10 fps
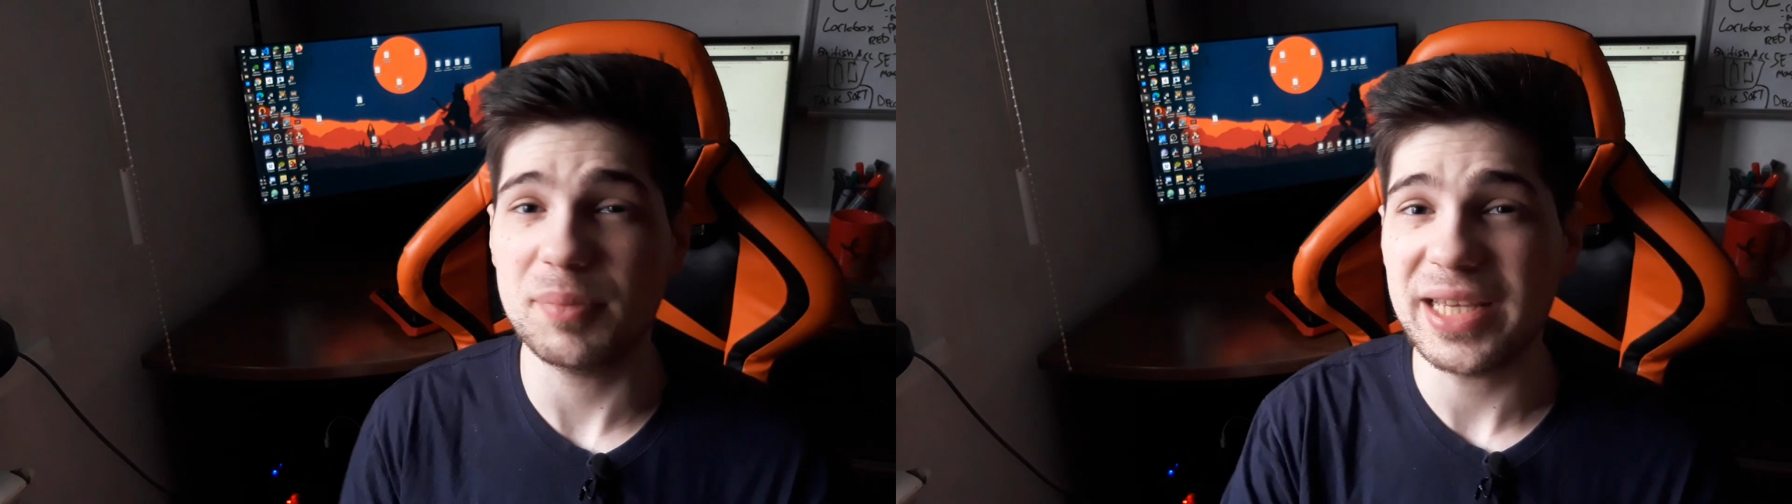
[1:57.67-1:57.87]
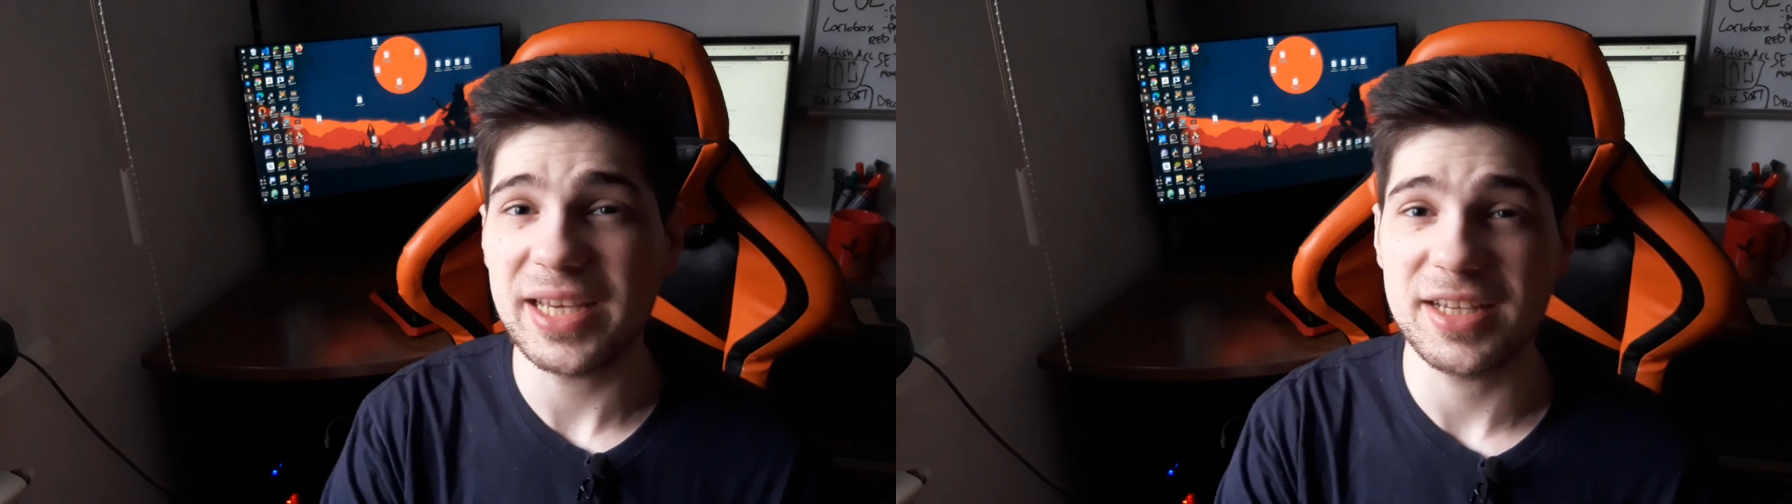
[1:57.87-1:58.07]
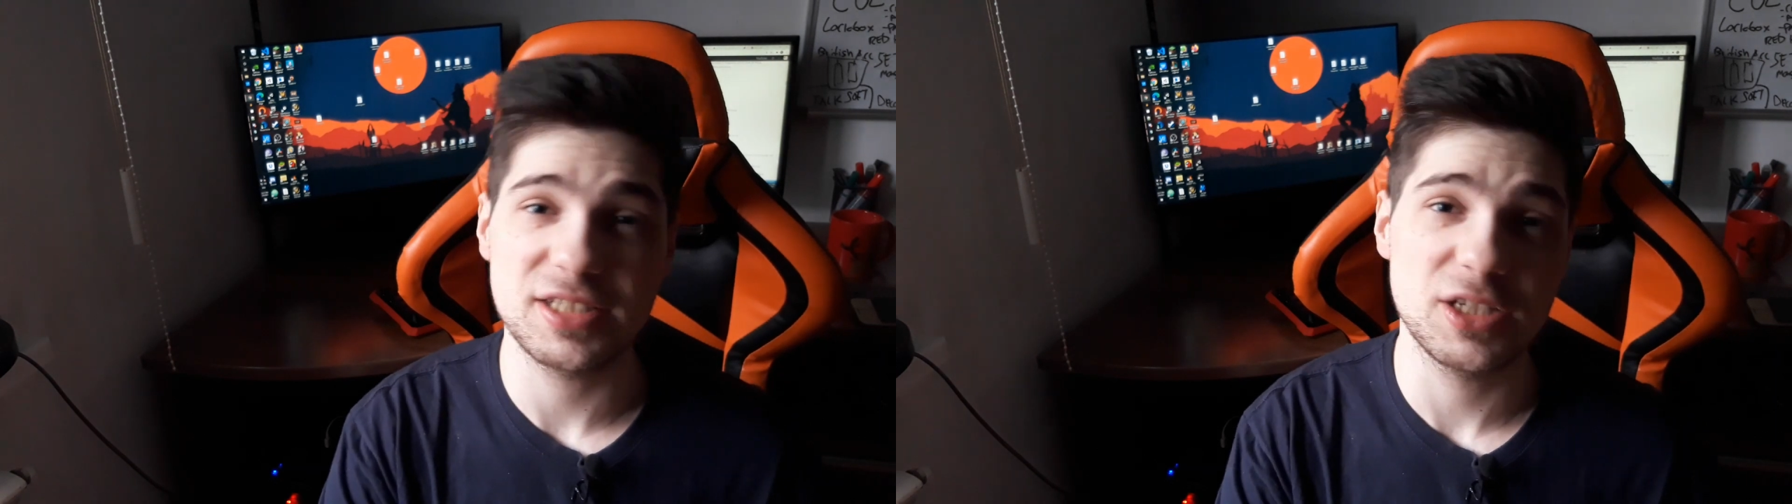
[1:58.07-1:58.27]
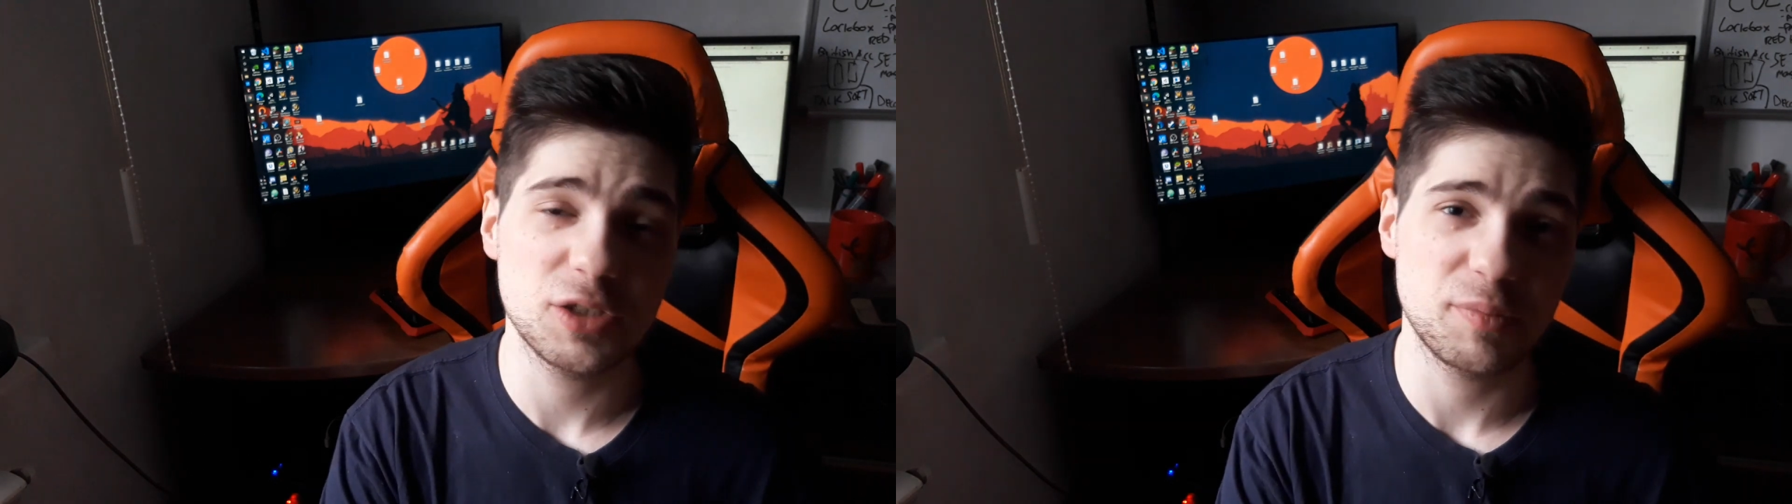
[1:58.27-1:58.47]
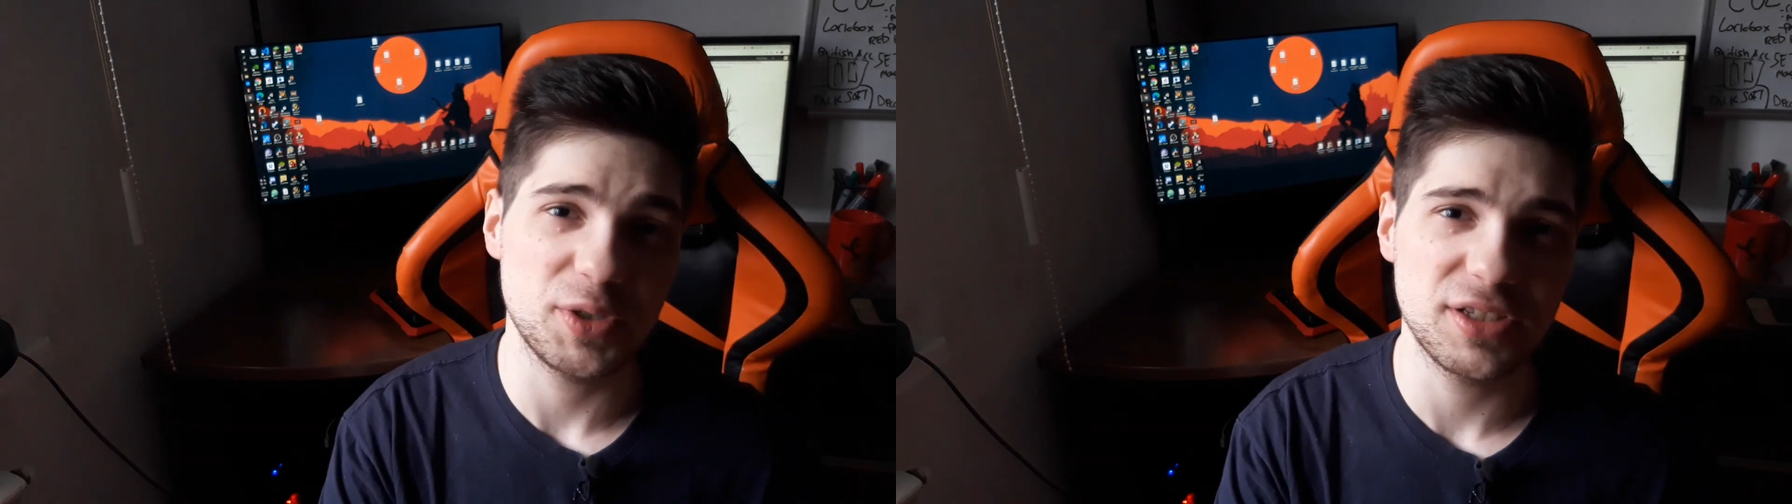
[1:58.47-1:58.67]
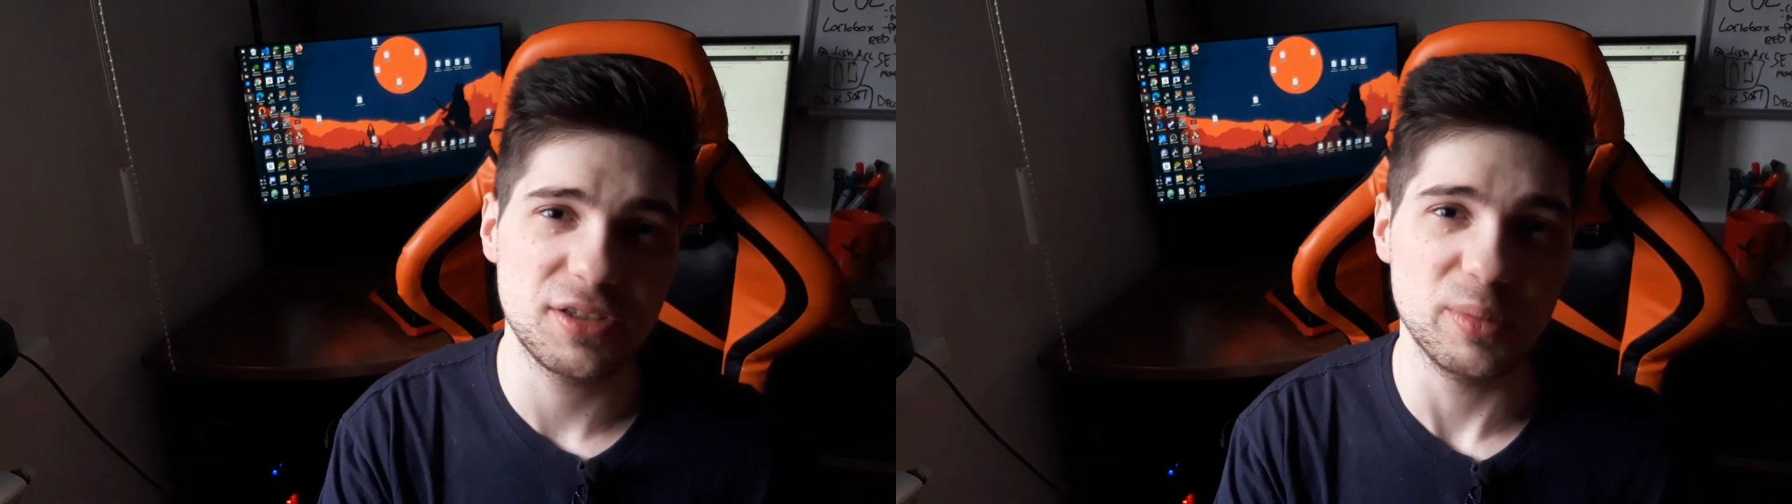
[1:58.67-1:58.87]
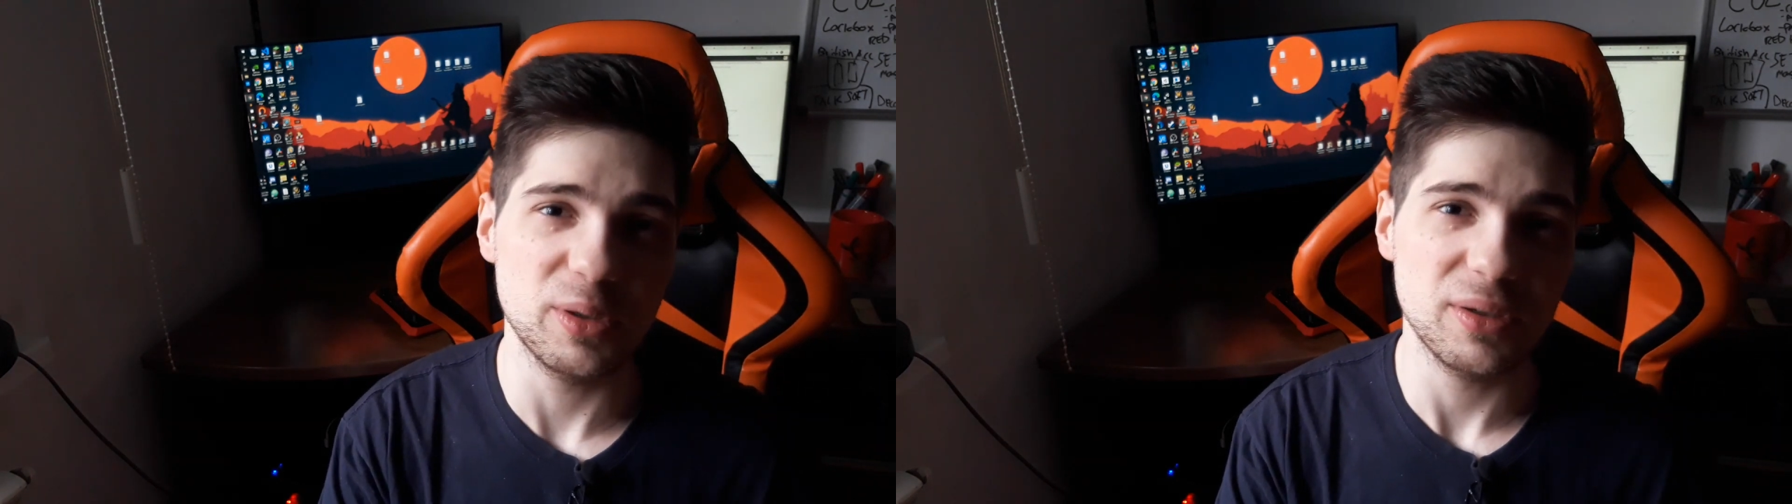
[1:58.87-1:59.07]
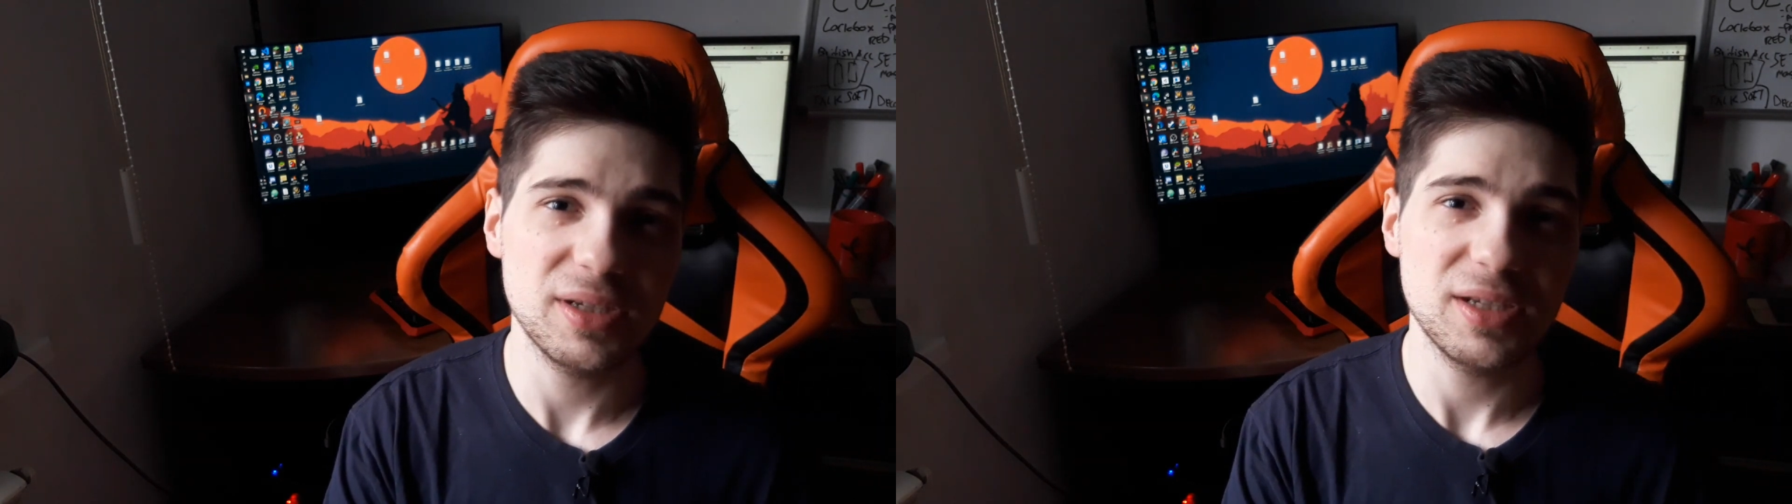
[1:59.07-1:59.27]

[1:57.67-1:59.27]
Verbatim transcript: player is not predictable,